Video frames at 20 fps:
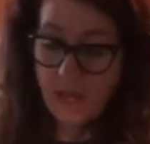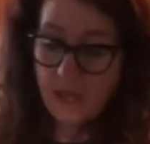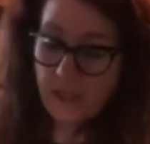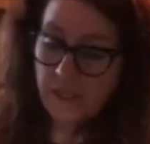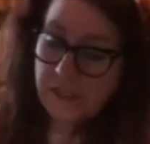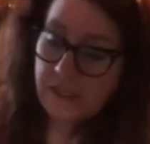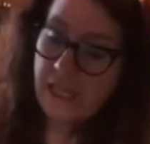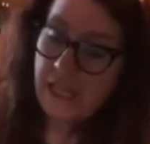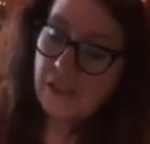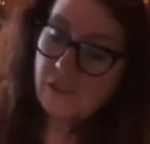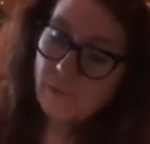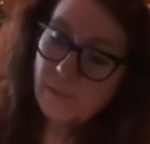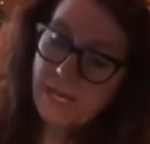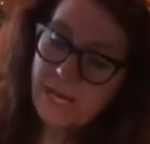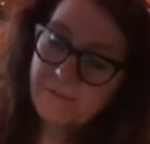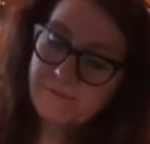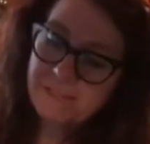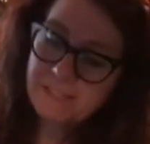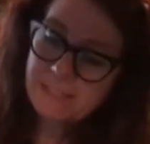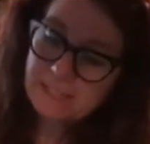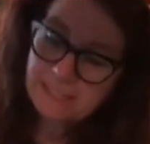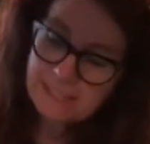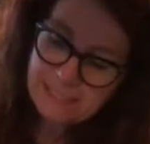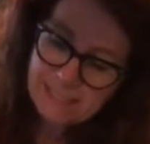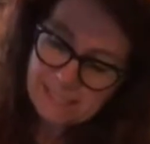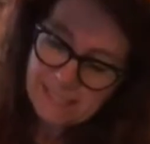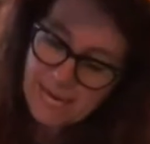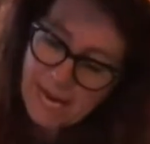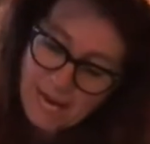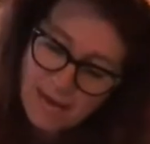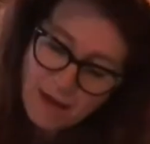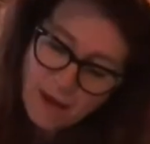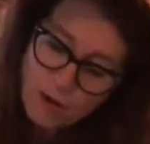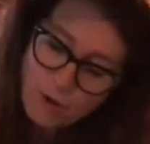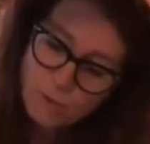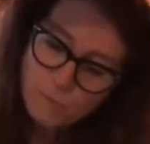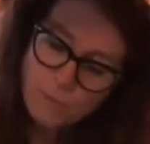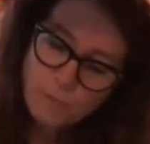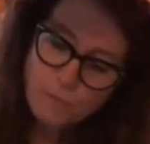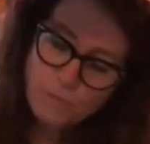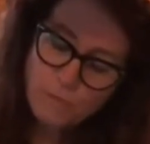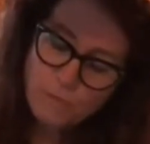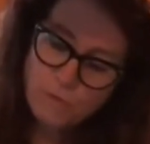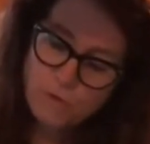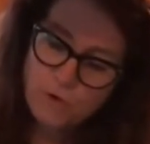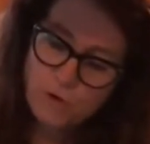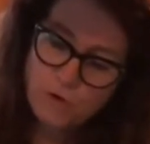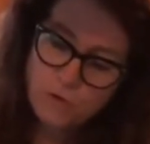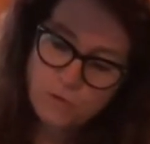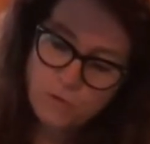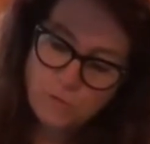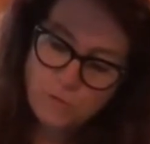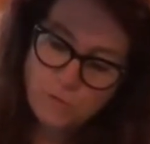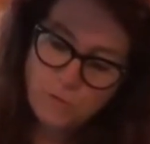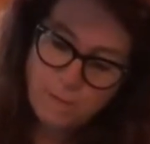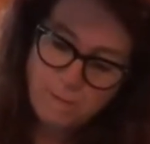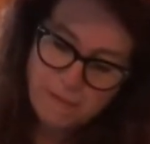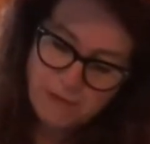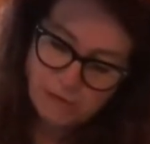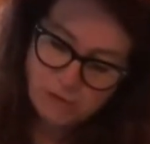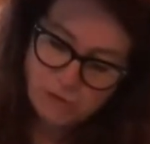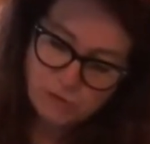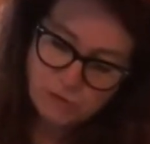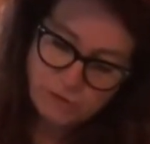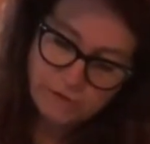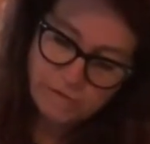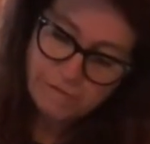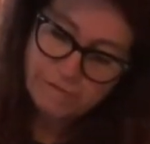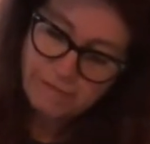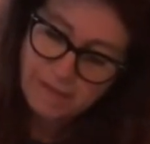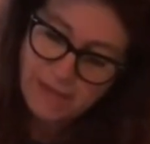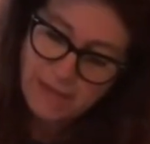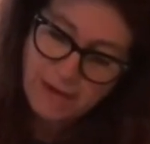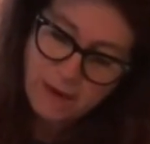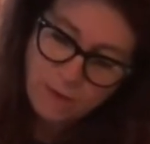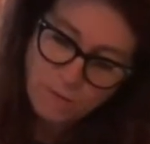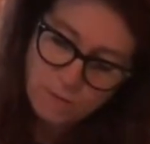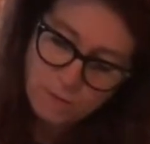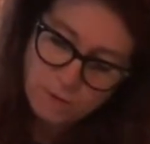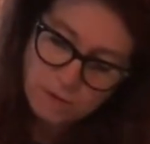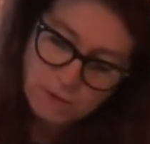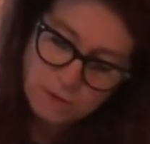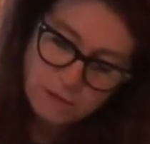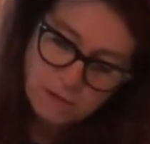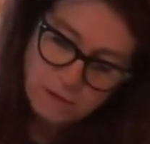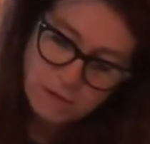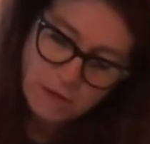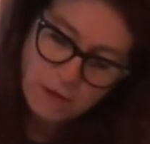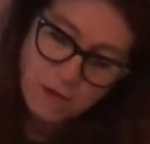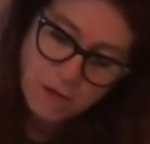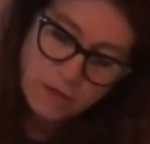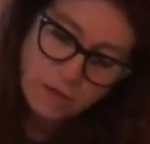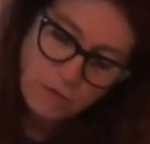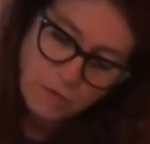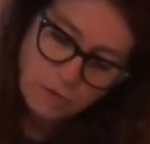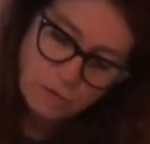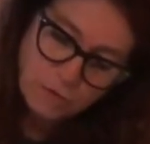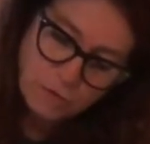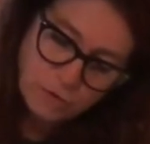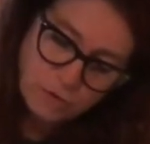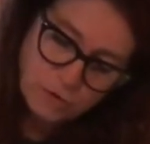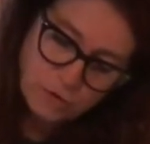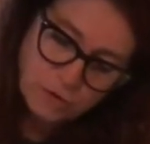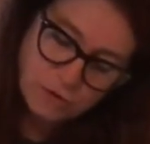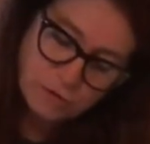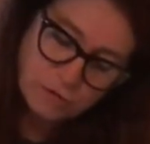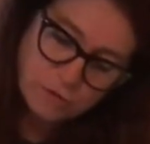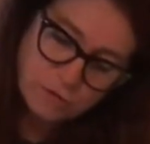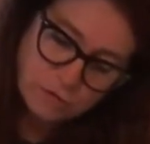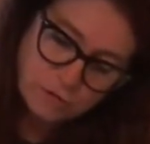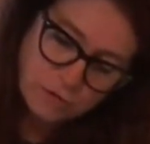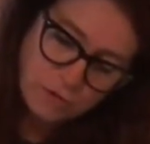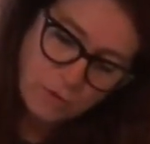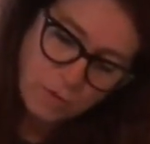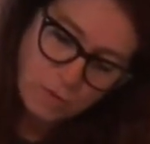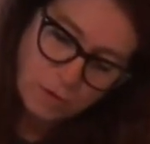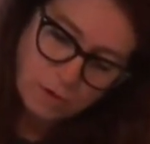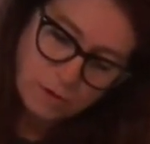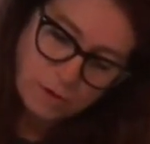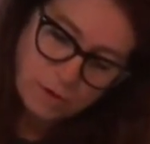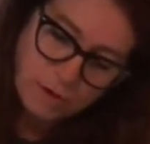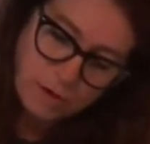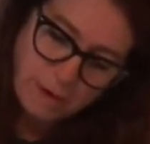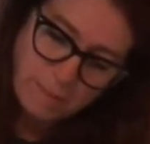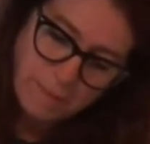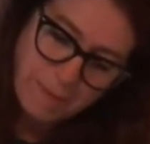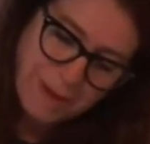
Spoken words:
because then you would have to clean it out before you measured the flour, though you could use your ¼ cup.